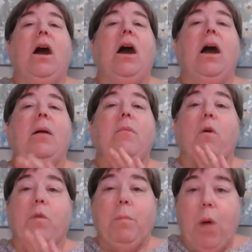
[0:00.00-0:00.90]

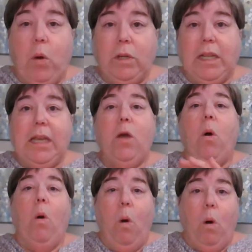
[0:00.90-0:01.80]
remotely
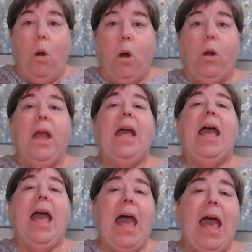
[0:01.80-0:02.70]
or
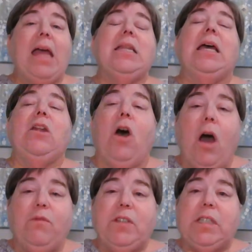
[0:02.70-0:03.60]
at an
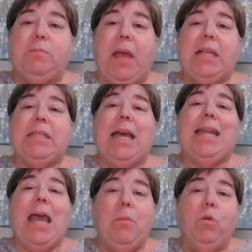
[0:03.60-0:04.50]
office space at
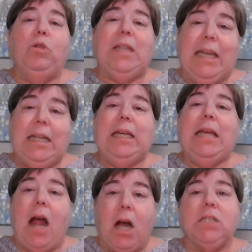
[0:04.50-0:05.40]
Emerald Healing
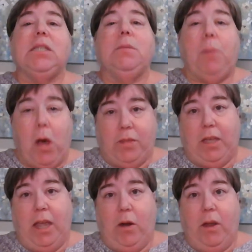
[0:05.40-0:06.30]
Arts and
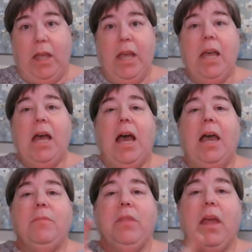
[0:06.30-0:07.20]
Apothecary.
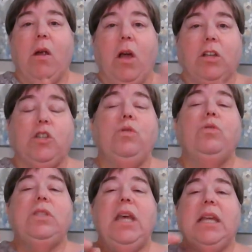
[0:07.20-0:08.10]
I'm there on
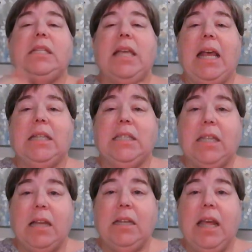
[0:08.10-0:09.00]
Tuesdays and
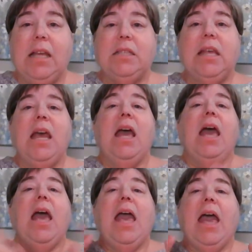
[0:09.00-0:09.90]
Sundays,
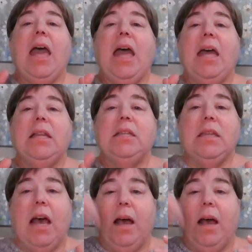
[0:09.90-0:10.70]
and